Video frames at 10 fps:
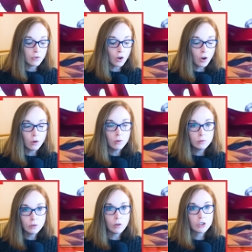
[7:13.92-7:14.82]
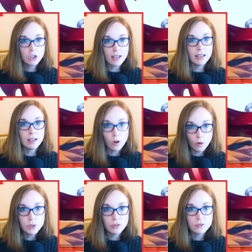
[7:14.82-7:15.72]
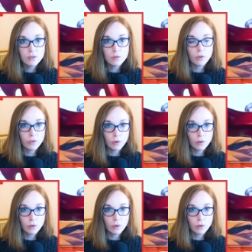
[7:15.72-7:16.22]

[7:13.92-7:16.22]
The whole not checking options with the